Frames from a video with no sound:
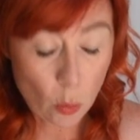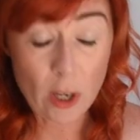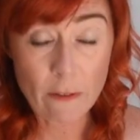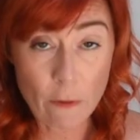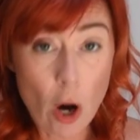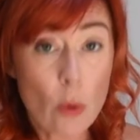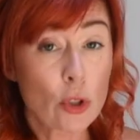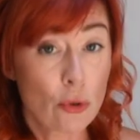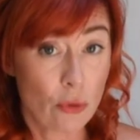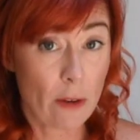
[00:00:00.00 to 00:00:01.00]
Week 4 was
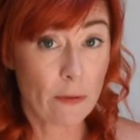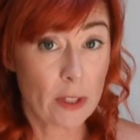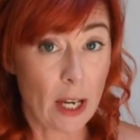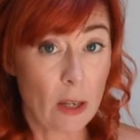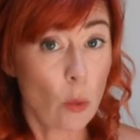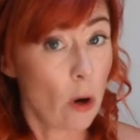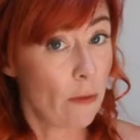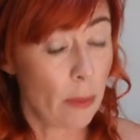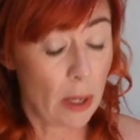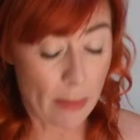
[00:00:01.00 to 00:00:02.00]
crafting, what have
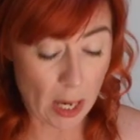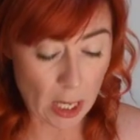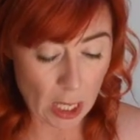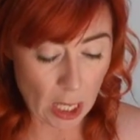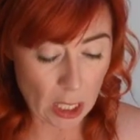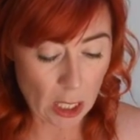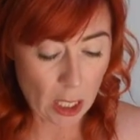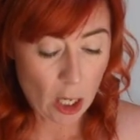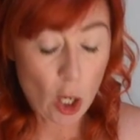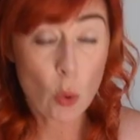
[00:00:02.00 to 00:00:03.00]
you been making?
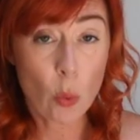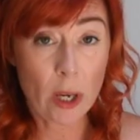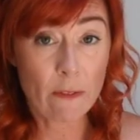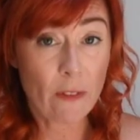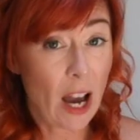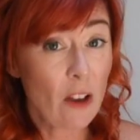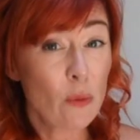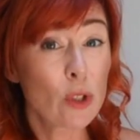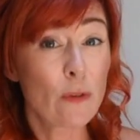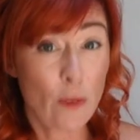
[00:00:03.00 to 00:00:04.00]
Week 5
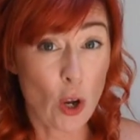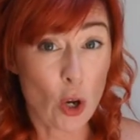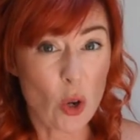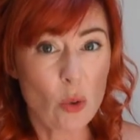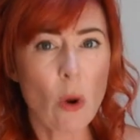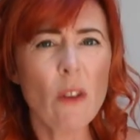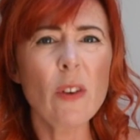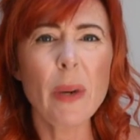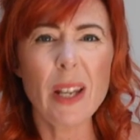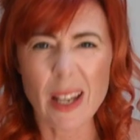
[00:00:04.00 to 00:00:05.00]
was food, what have
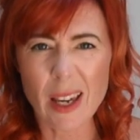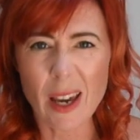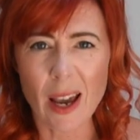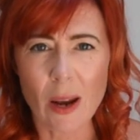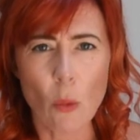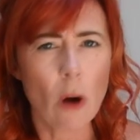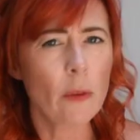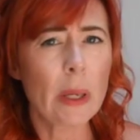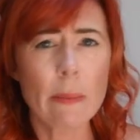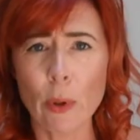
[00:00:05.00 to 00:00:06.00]
you been eating? What
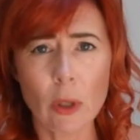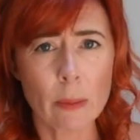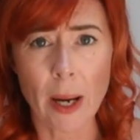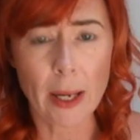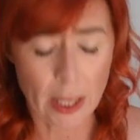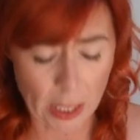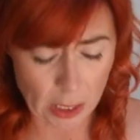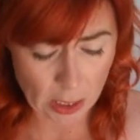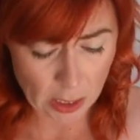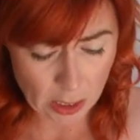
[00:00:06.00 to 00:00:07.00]
have you been bulk buying?
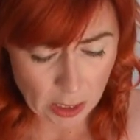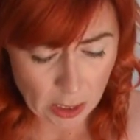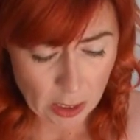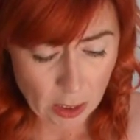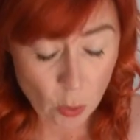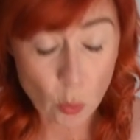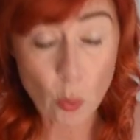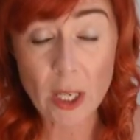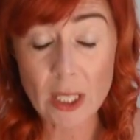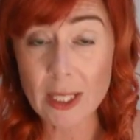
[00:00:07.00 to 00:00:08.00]

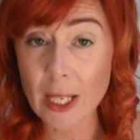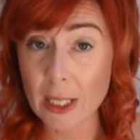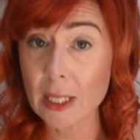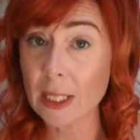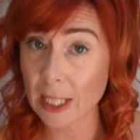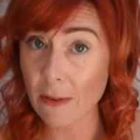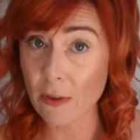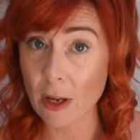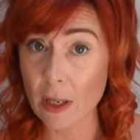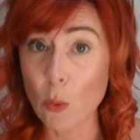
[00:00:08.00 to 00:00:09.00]
Week 6 and
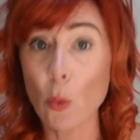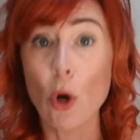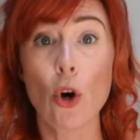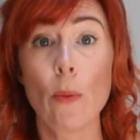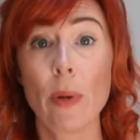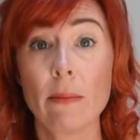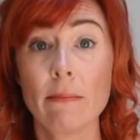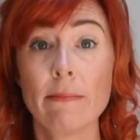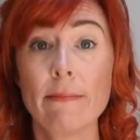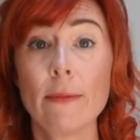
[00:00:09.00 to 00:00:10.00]
7 were open.
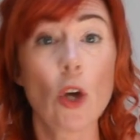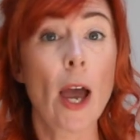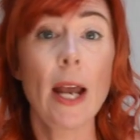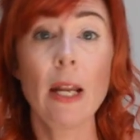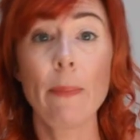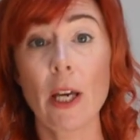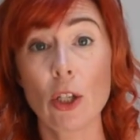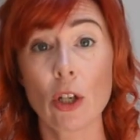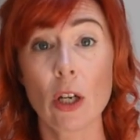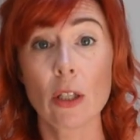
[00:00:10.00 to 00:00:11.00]
So any
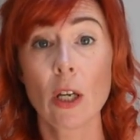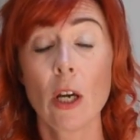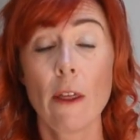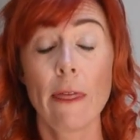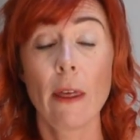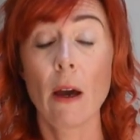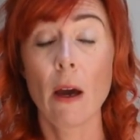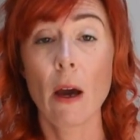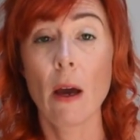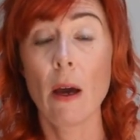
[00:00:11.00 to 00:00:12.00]
pictures
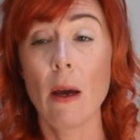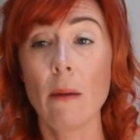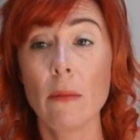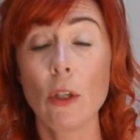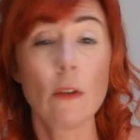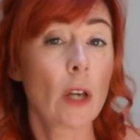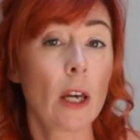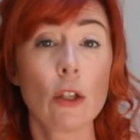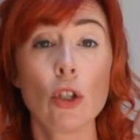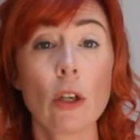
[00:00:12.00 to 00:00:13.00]
that you've
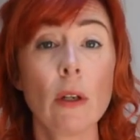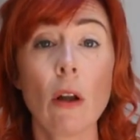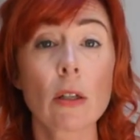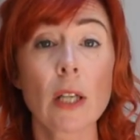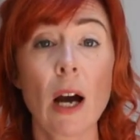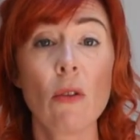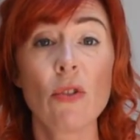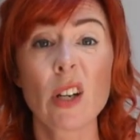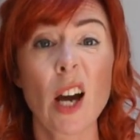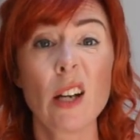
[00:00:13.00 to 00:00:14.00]
taken during lockdown
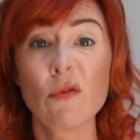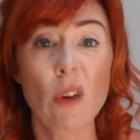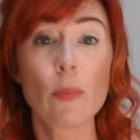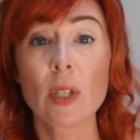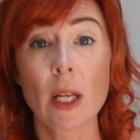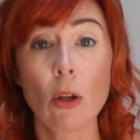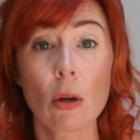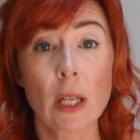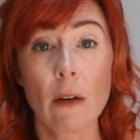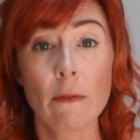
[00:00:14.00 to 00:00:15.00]
that kind of represent
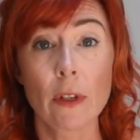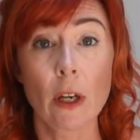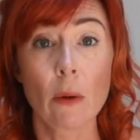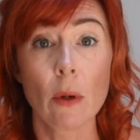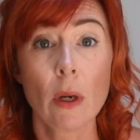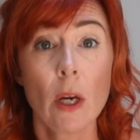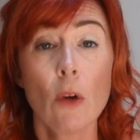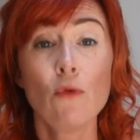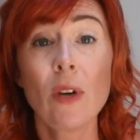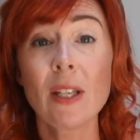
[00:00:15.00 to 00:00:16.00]
lockdown for you.
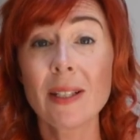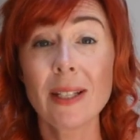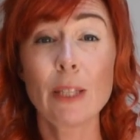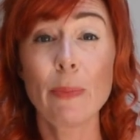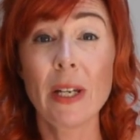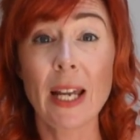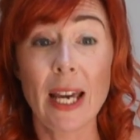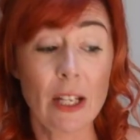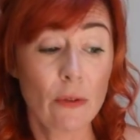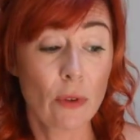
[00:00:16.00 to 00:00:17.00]
Recently it's been
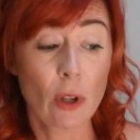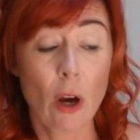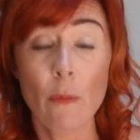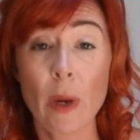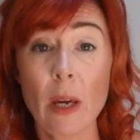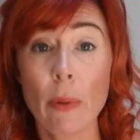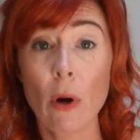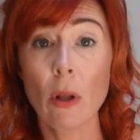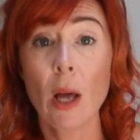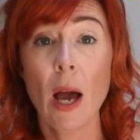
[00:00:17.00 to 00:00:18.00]
Eid for a lot of
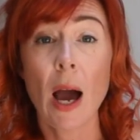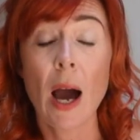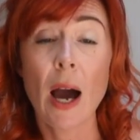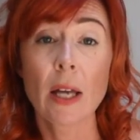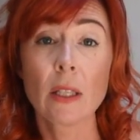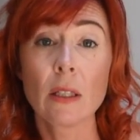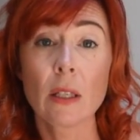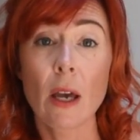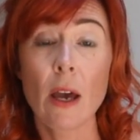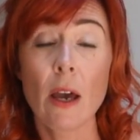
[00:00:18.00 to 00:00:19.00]
people, and
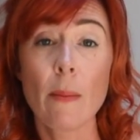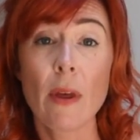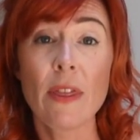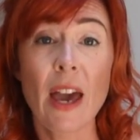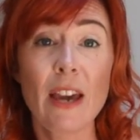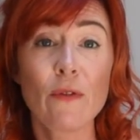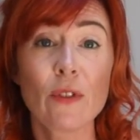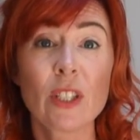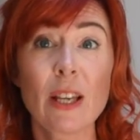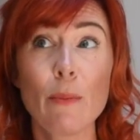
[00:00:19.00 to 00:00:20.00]
they've
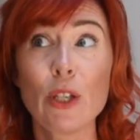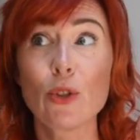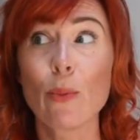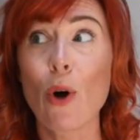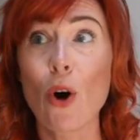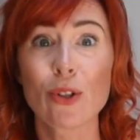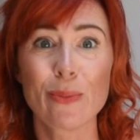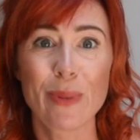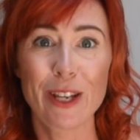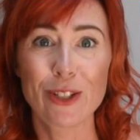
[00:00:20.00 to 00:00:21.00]
sent me some
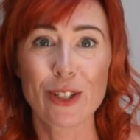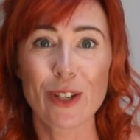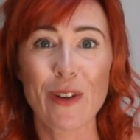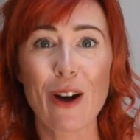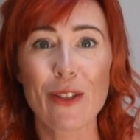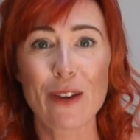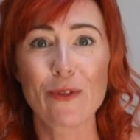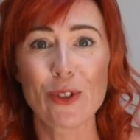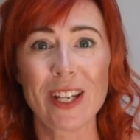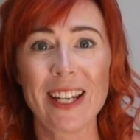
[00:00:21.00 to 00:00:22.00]
awesome pictures of how they've
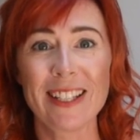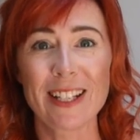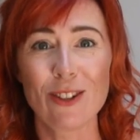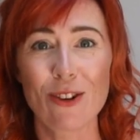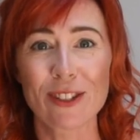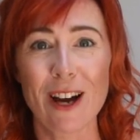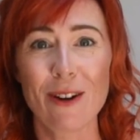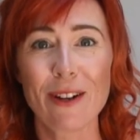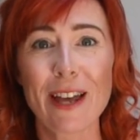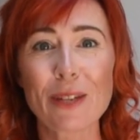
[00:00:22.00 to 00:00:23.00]
done Eid in
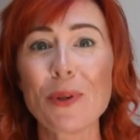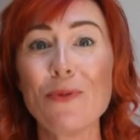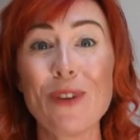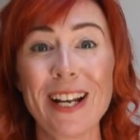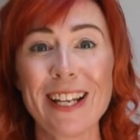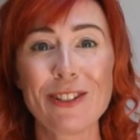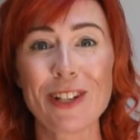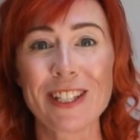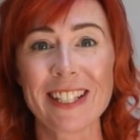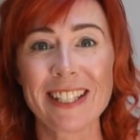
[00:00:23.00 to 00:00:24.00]
lockdown, and that's been really
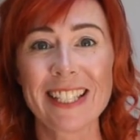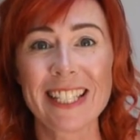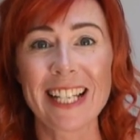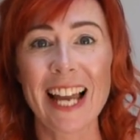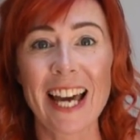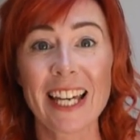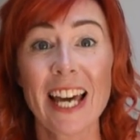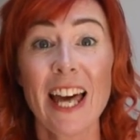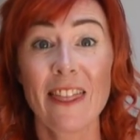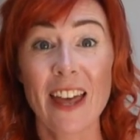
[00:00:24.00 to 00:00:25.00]
interesting to see like
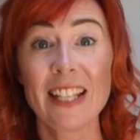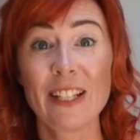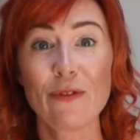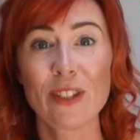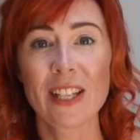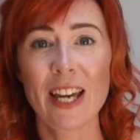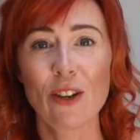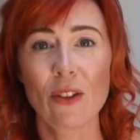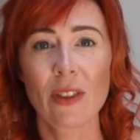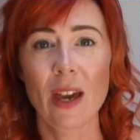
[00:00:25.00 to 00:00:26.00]
their different
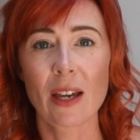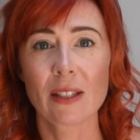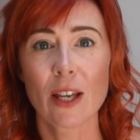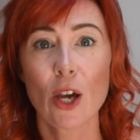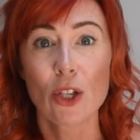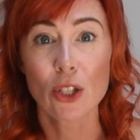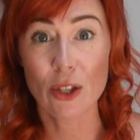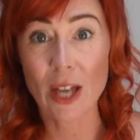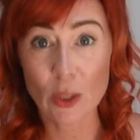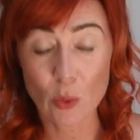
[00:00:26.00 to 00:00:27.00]
take on things. So
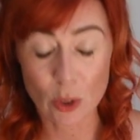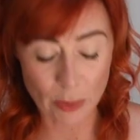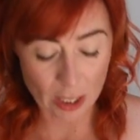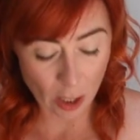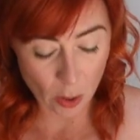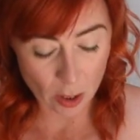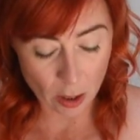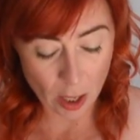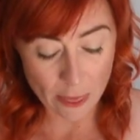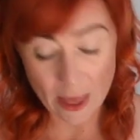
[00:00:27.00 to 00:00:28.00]
that's what's been going
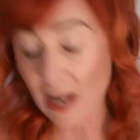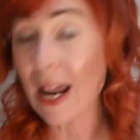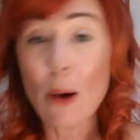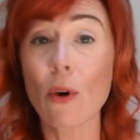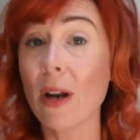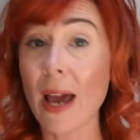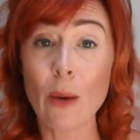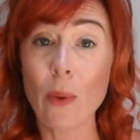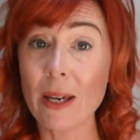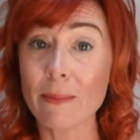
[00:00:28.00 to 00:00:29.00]
on, and then now we're on
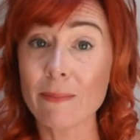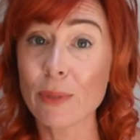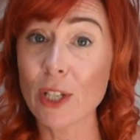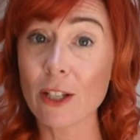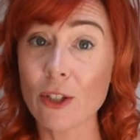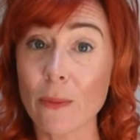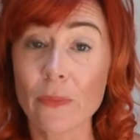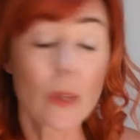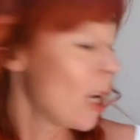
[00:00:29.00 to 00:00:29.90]
8-week protection.